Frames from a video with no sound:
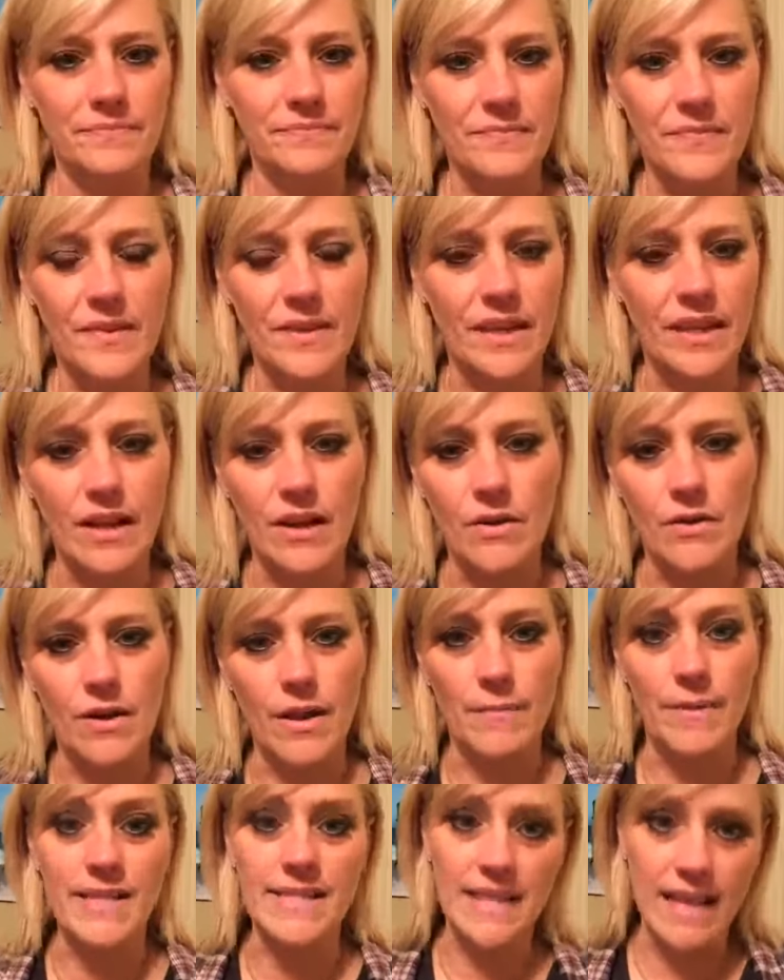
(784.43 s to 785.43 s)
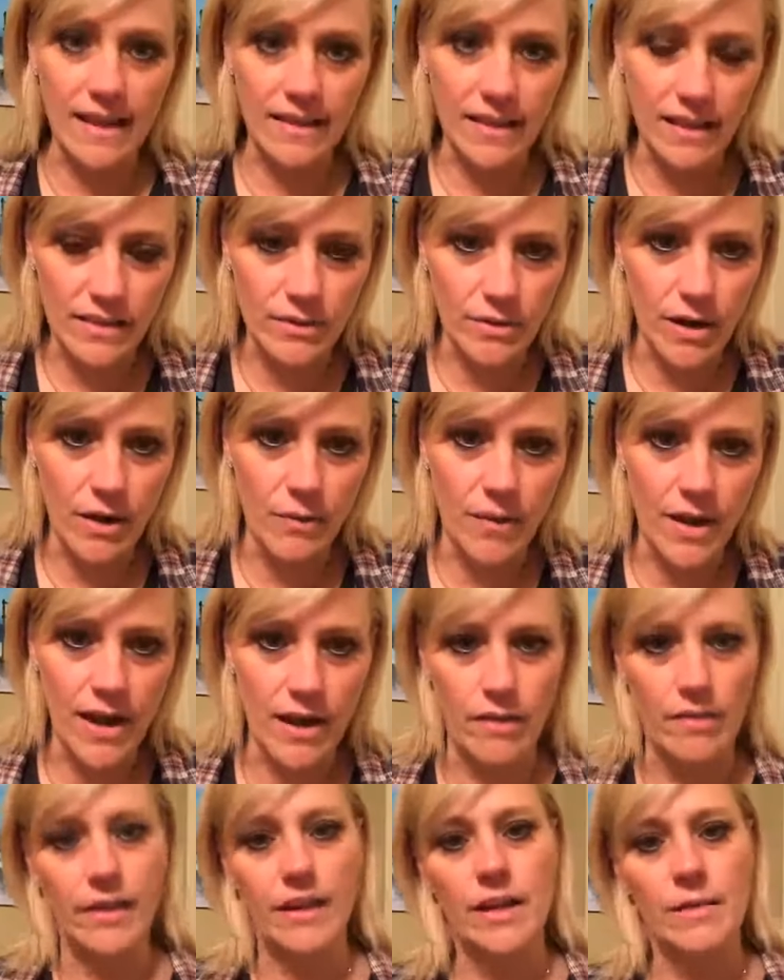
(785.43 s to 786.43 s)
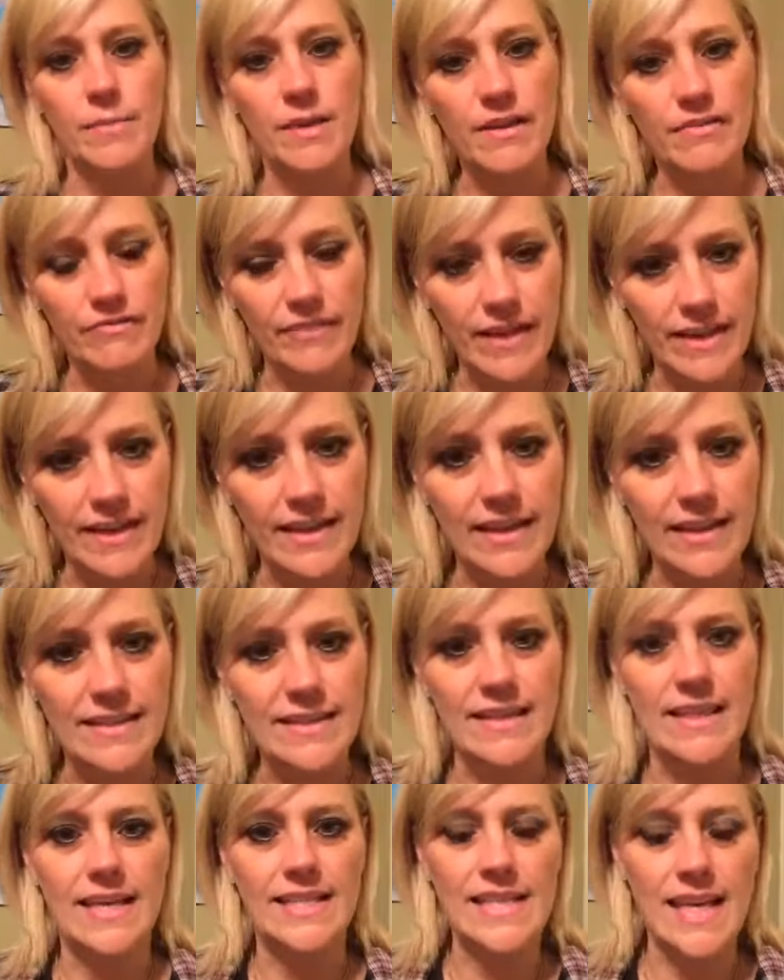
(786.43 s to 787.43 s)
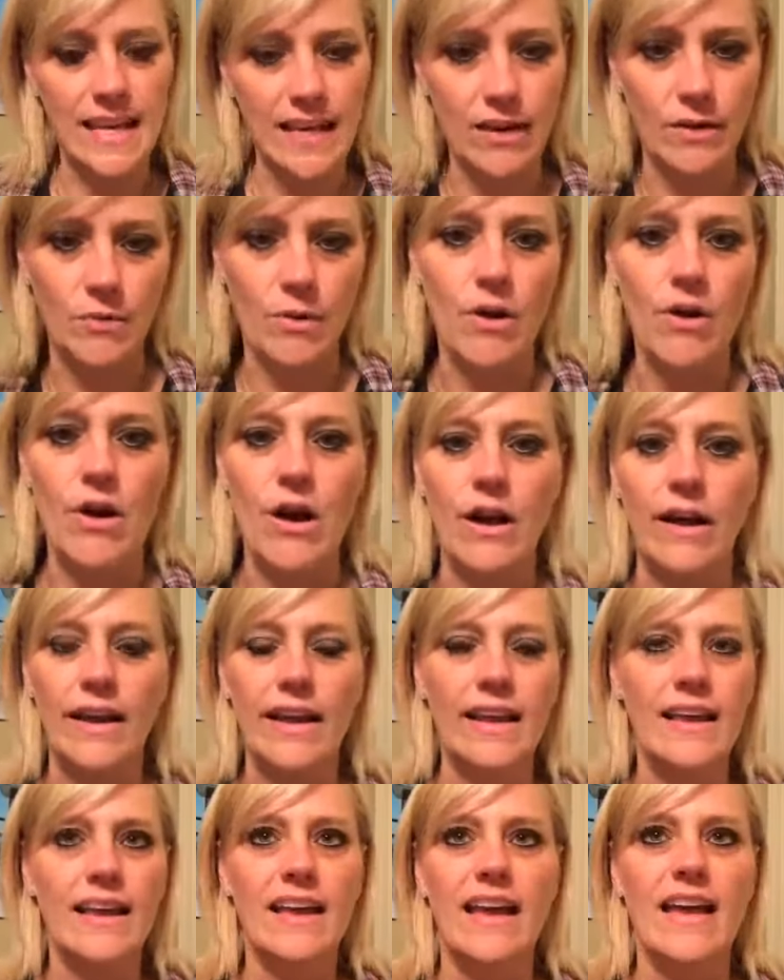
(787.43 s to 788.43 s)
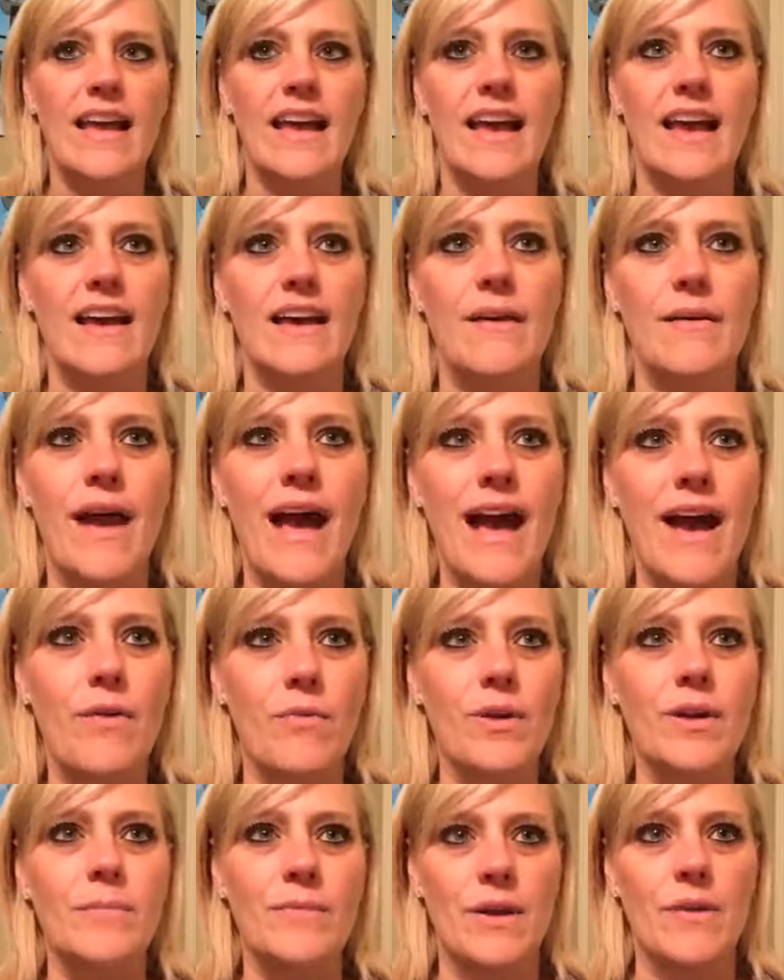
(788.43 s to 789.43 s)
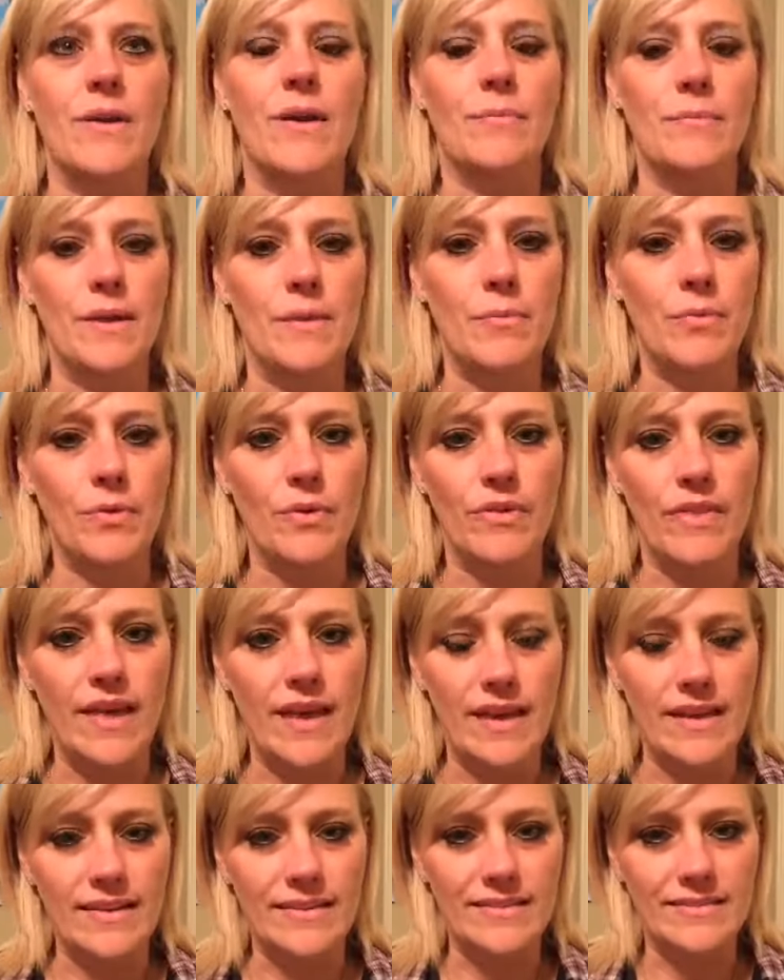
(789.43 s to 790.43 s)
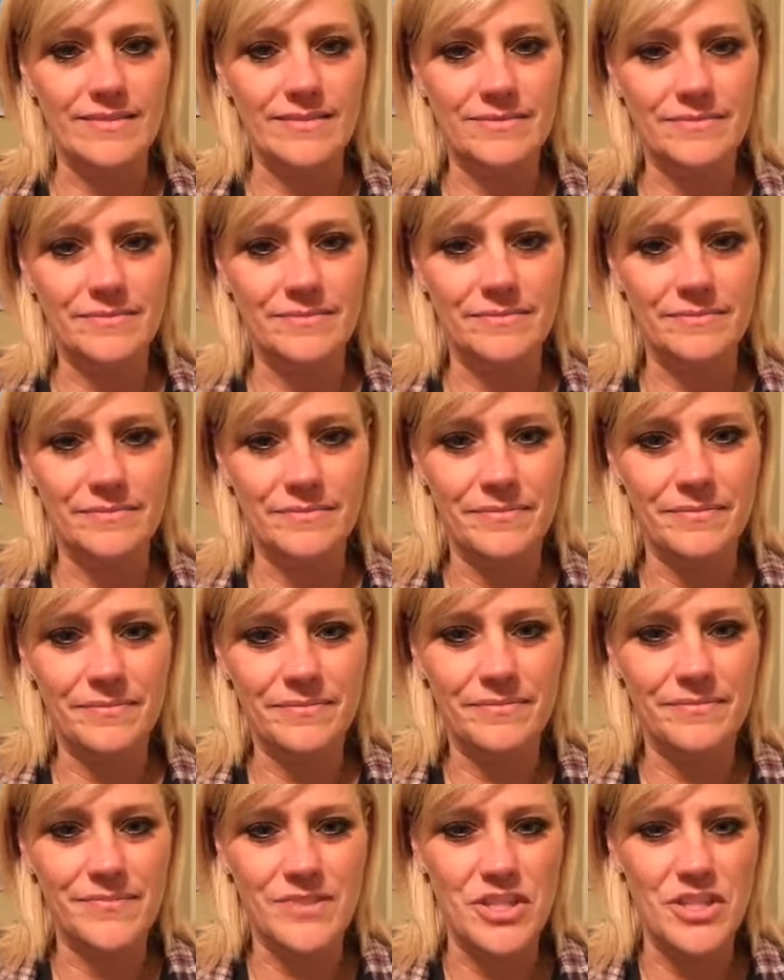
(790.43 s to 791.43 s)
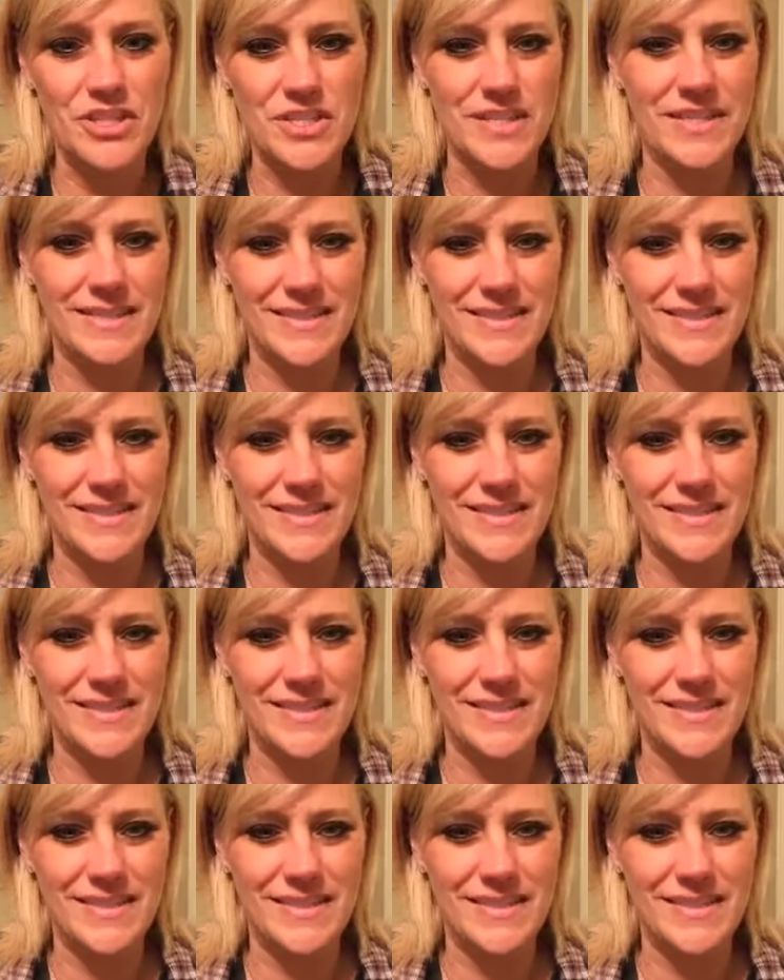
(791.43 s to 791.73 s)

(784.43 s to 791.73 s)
am I saying that the right way? Are they going to be offended? Did they take it wrong? I want to be around people that just